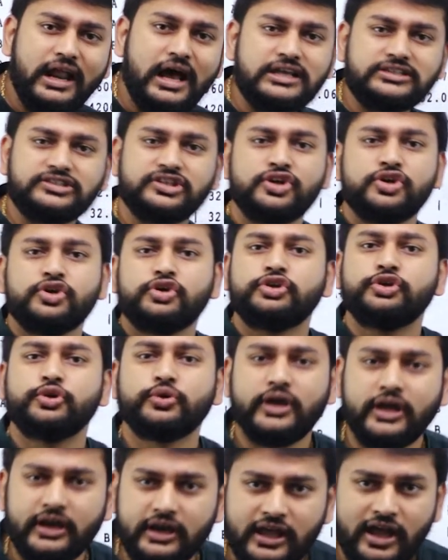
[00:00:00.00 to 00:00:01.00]
class you
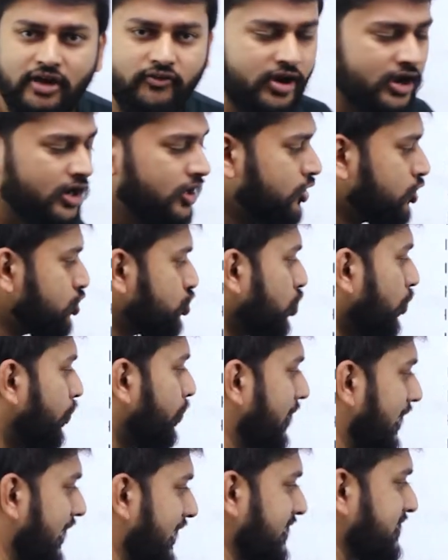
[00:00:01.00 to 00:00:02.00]
can give it so
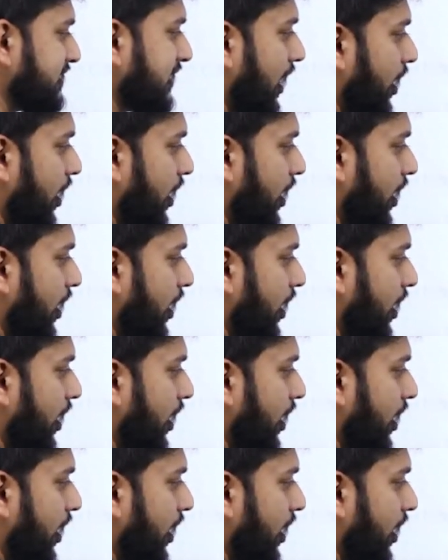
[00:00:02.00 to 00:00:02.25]
please